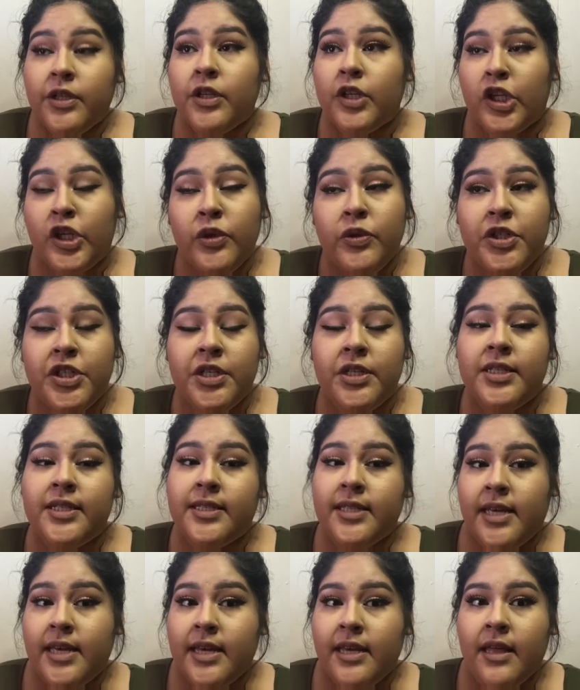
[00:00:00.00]
You should
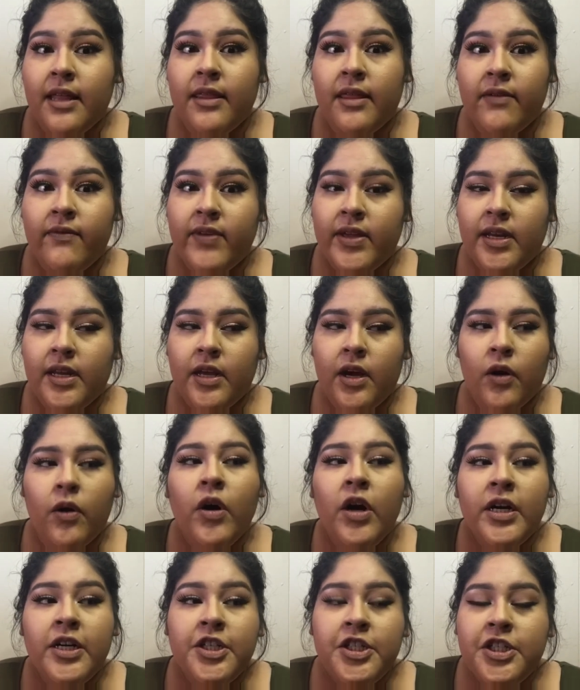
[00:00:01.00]
see the
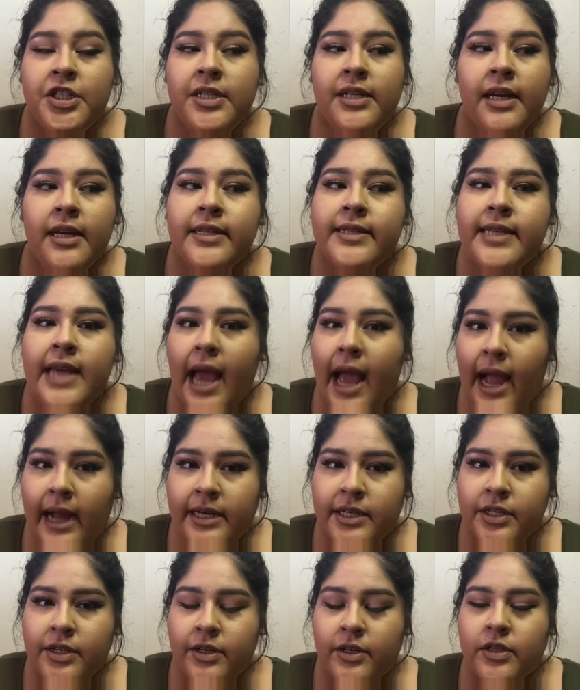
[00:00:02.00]
video. She
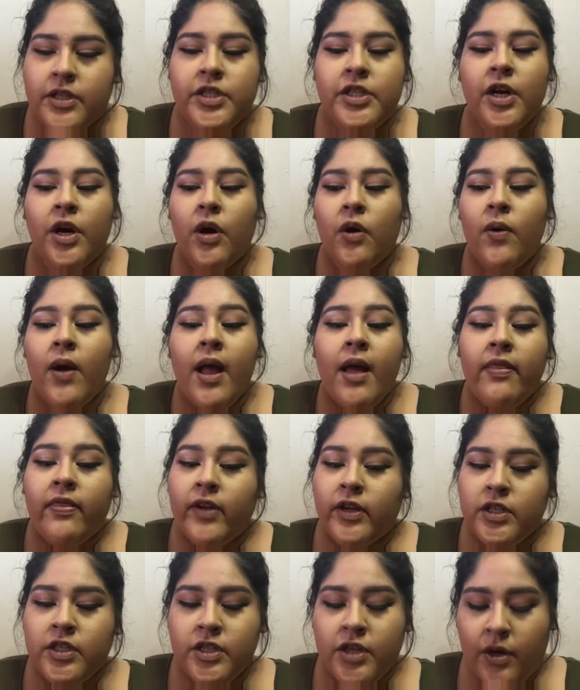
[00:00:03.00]
attacked her, so
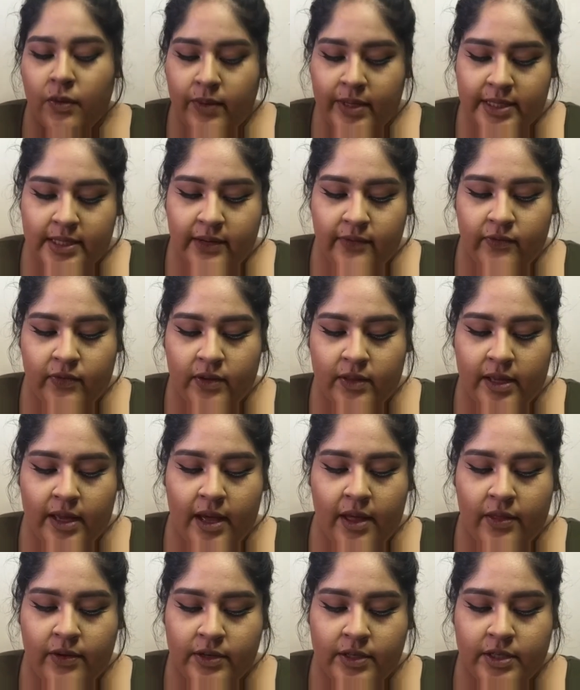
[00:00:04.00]
there's no reason for
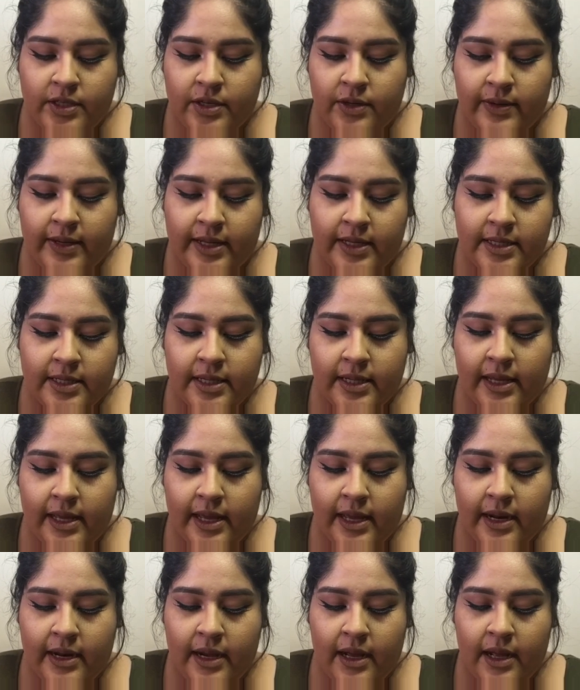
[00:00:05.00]
the other student to
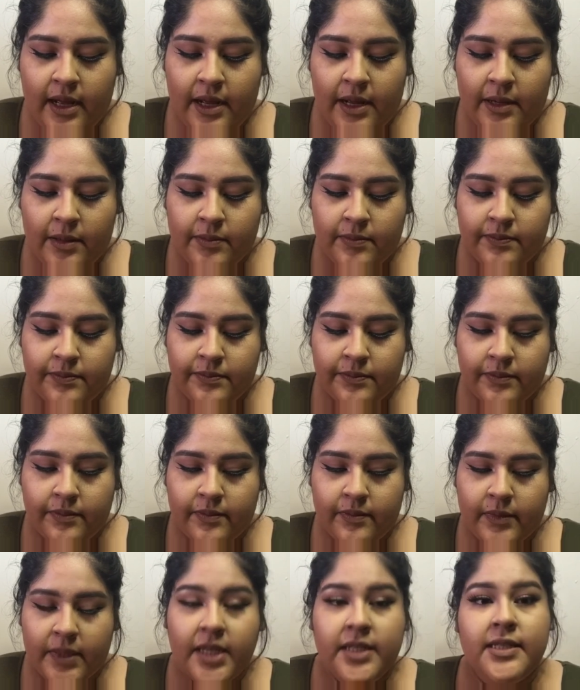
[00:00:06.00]
get
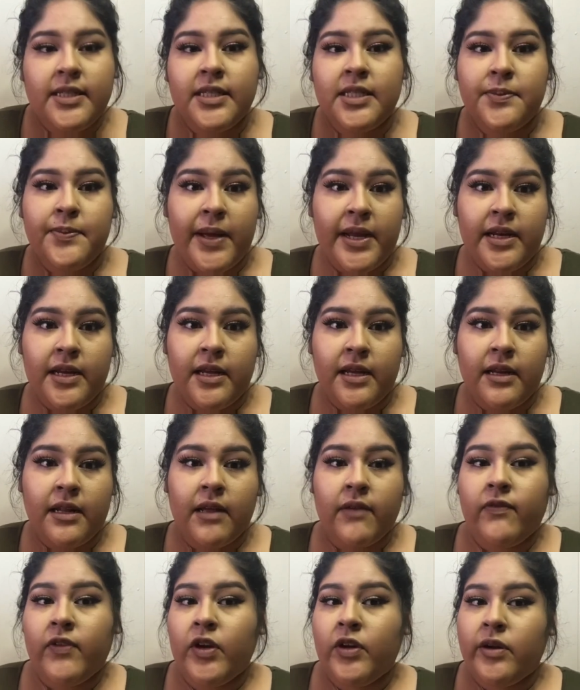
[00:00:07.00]
suspended
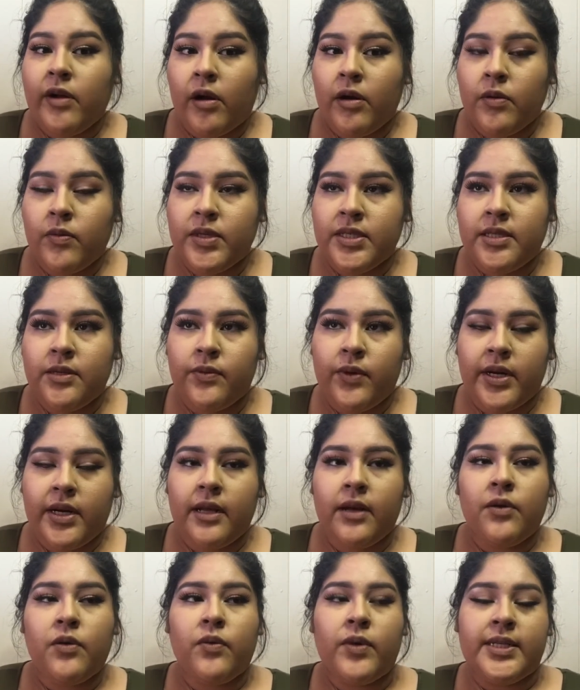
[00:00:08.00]
if your daughter was the one
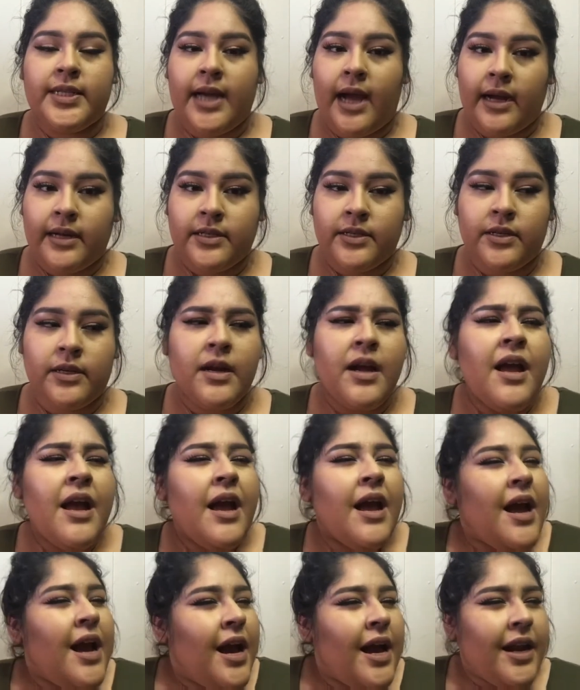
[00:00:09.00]
who attacked her.
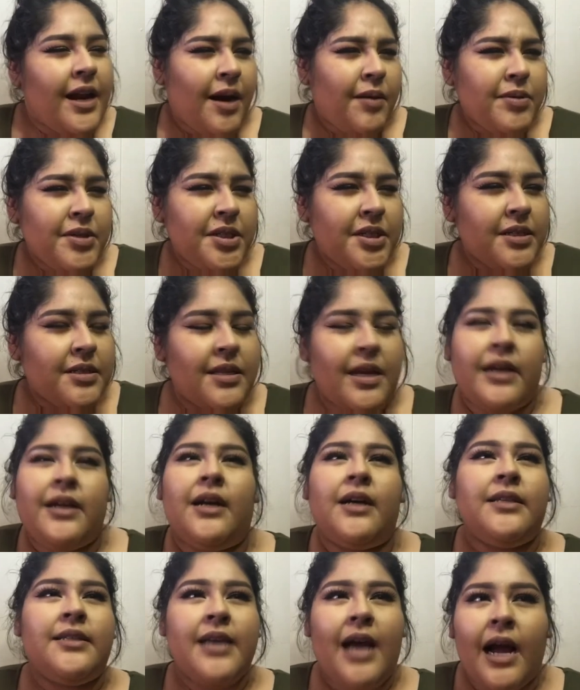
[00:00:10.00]
And I was just like,
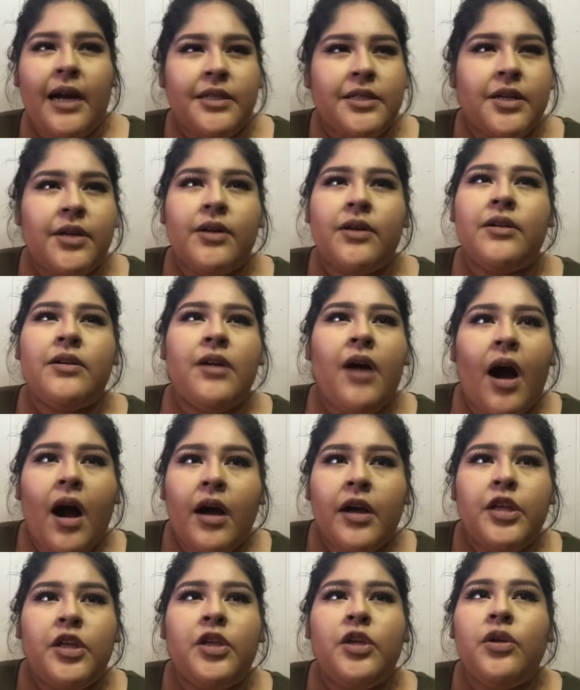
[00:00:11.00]
attacked her or
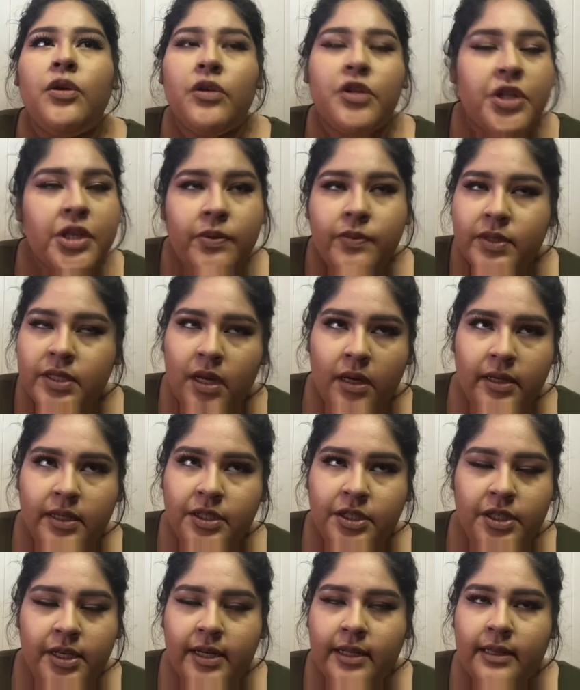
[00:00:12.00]
not, she was
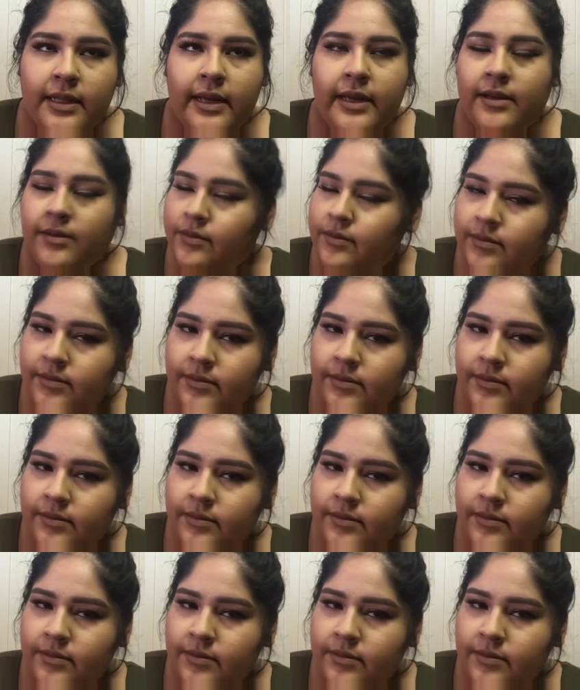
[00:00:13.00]
talking shit. Like,